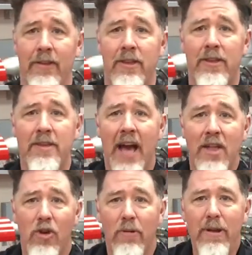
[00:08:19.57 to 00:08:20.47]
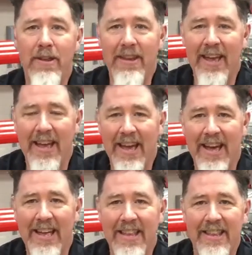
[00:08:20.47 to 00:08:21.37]
This is Scott Norman,
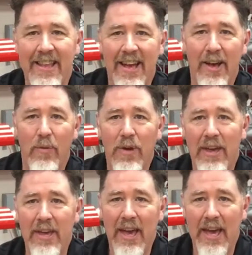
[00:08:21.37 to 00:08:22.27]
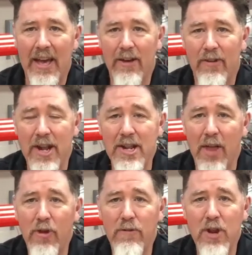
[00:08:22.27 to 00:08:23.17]
and we have
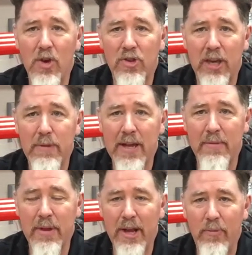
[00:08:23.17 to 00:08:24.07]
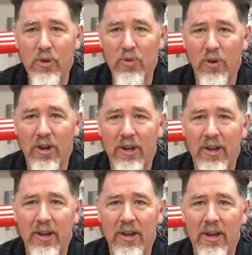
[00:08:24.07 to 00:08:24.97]
another video segment coming up, which we're going
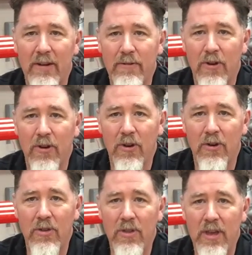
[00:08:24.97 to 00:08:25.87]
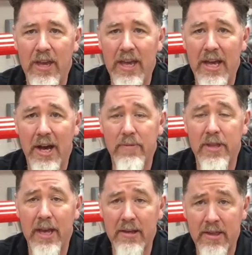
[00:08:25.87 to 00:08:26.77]
to cover. The
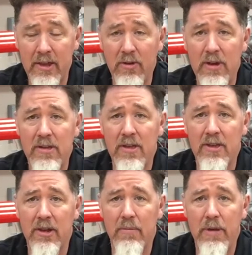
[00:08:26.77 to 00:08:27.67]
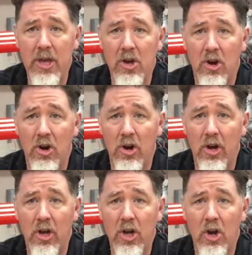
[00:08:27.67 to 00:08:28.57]
next series is going to be
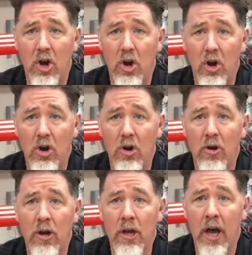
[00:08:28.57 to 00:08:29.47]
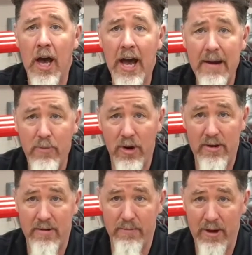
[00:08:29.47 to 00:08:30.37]
on our
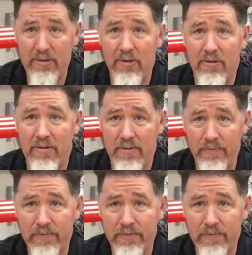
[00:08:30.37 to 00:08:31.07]
hybrid compressors.